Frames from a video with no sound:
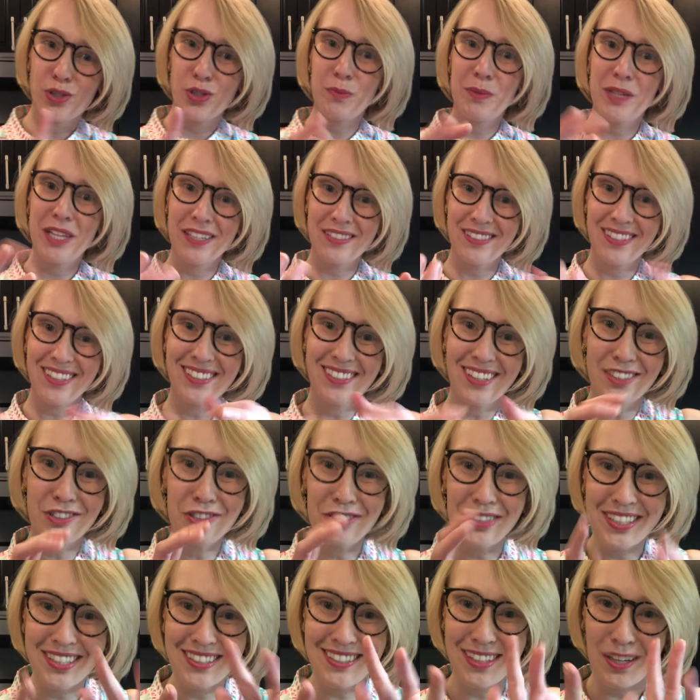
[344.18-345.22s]
because
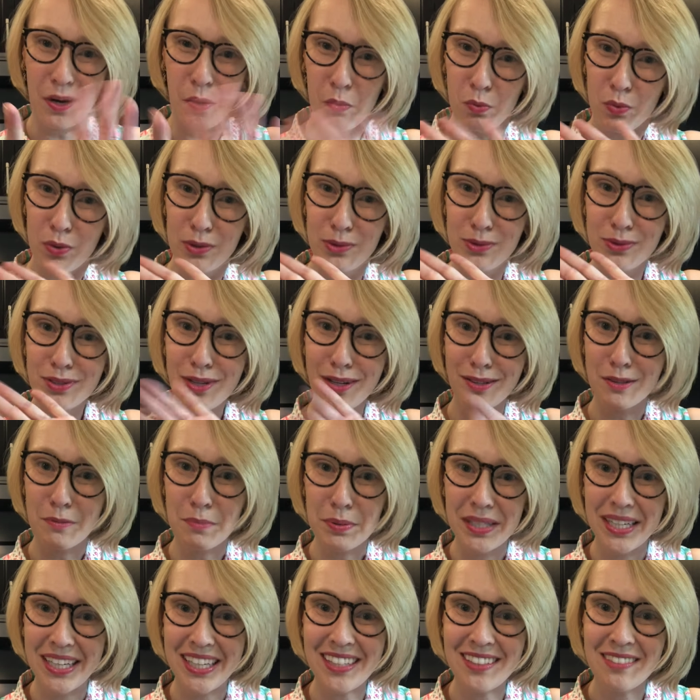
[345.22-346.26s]
essentially it's like a wound on the
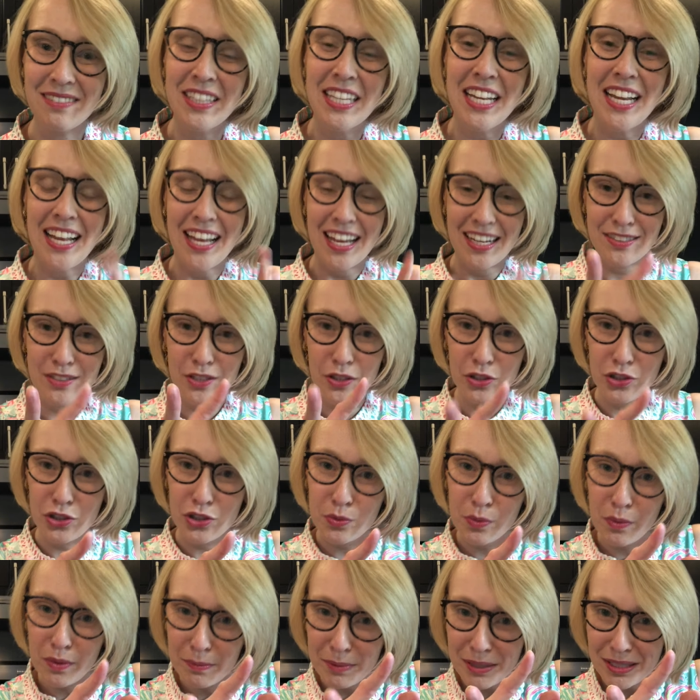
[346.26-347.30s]
plant. And so you
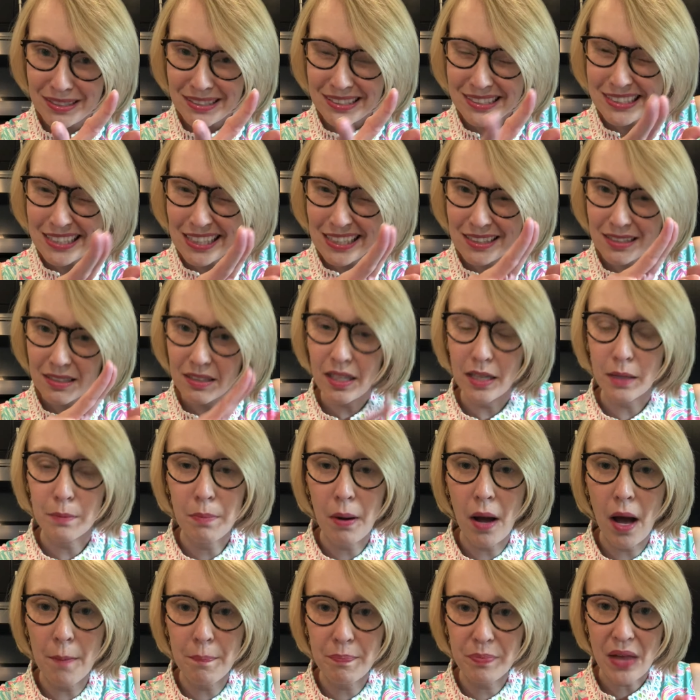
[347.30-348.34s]
just want to like
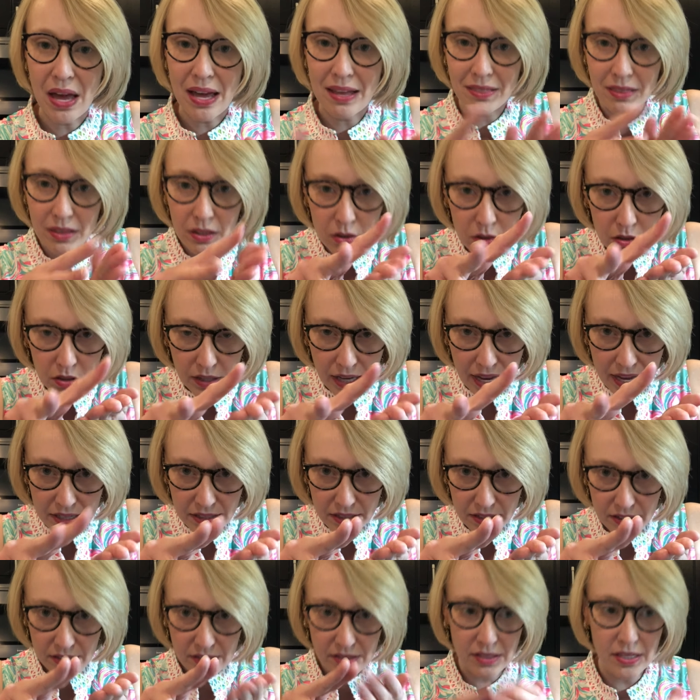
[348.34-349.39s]
pop that little end
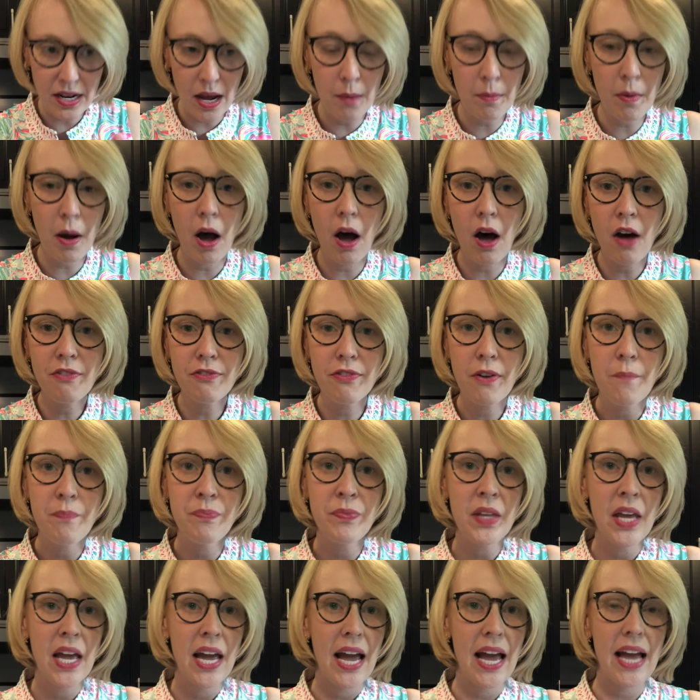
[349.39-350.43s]
of the stem off.
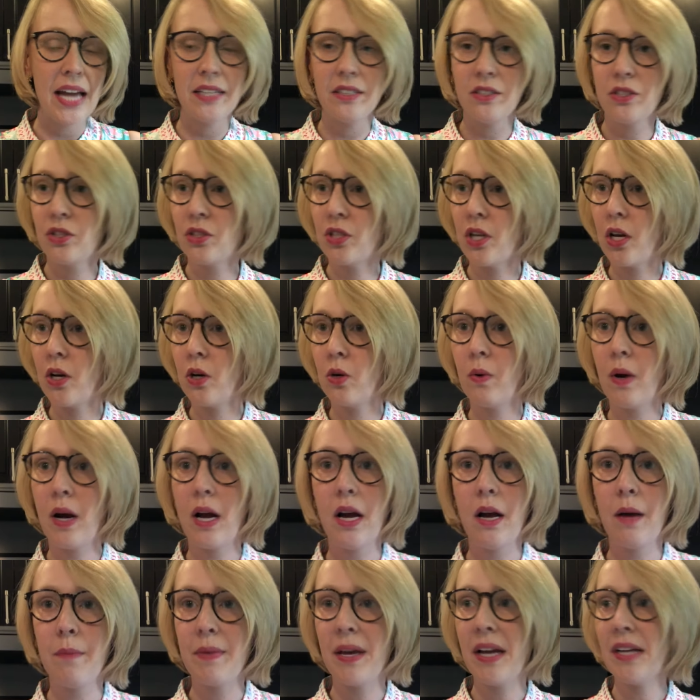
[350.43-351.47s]
And so
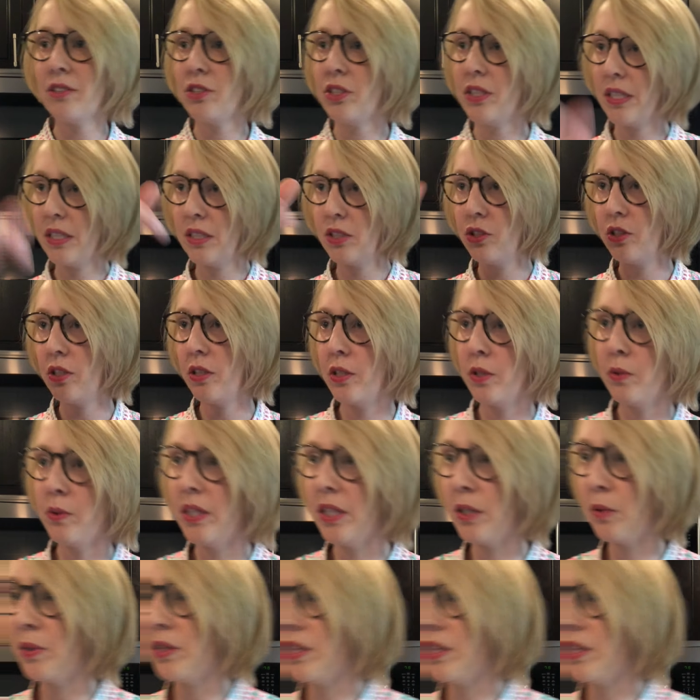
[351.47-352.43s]
actually I can show you here